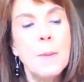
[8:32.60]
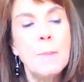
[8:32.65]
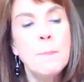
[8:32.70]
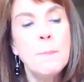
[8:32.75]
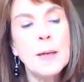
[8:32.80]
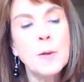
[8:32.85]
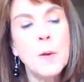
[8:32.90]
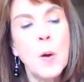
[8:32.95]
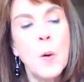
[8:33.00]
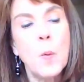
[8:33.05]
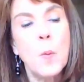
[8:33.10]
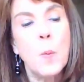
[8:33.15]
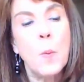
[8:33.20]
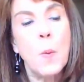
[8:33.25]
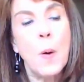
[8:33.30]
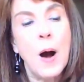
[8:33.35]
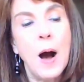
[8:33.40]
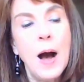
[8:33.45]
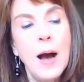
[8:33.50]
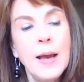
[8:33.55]
But
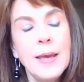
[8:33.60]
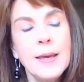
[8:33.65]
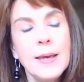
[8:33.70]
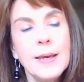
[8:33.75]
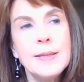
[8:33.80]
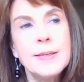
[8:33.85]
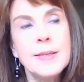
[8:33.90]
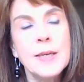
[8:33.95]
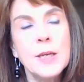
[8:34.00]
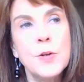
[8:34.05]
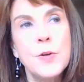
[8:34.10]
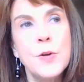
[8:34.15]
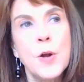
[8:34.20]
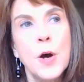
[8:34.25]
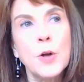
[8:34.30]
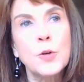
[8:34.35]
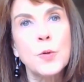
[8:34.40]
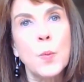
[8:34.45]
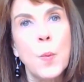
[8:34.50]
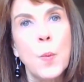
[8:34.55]
why is it
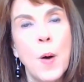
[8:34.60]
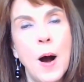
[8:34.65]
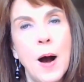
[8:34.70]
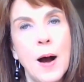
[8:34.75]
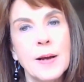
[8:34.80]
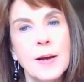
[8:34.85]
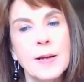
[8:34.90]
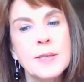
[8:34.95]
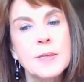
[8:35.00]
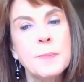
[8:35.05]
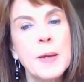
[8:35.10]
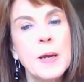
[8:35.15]
not wise?